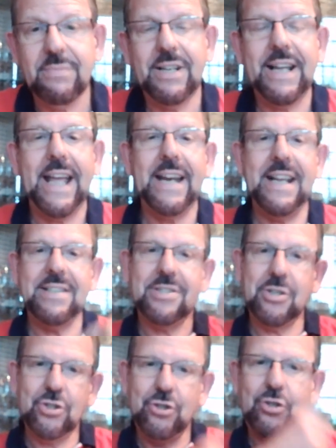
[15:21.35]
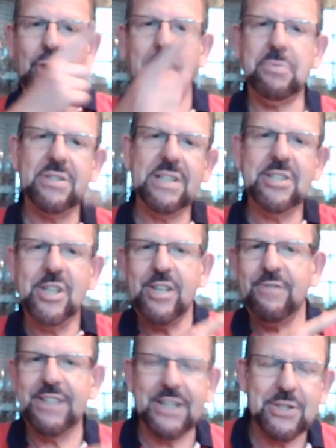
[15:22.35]
Again, it's the
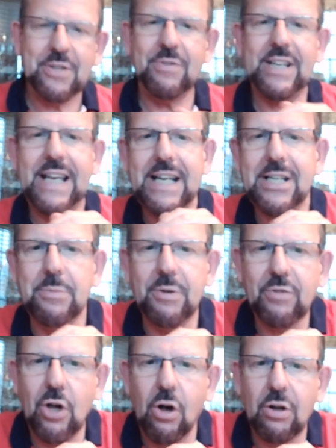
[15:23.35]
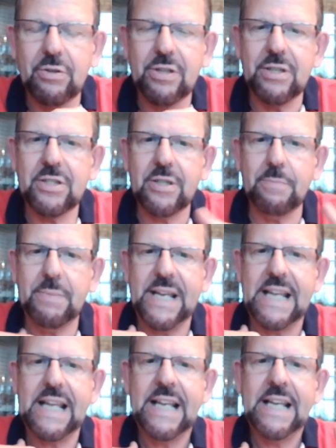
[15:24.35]
topsy-turviness of the kingdom of God, that to
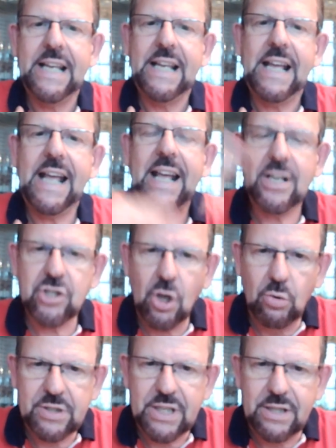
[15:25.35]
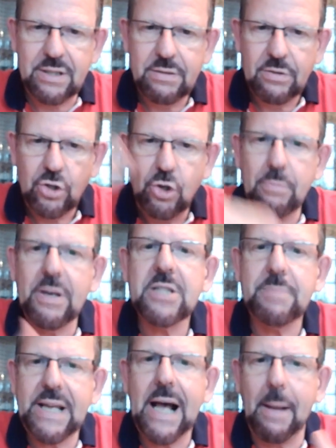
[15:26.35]
be exalted, you
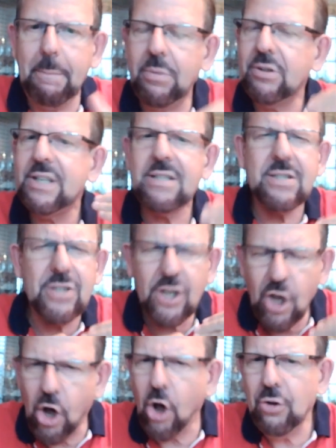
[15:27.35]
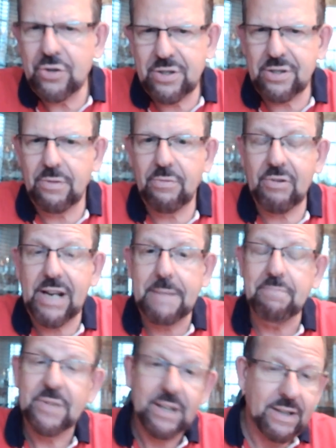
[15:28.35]
must be humble. This is a constant theme.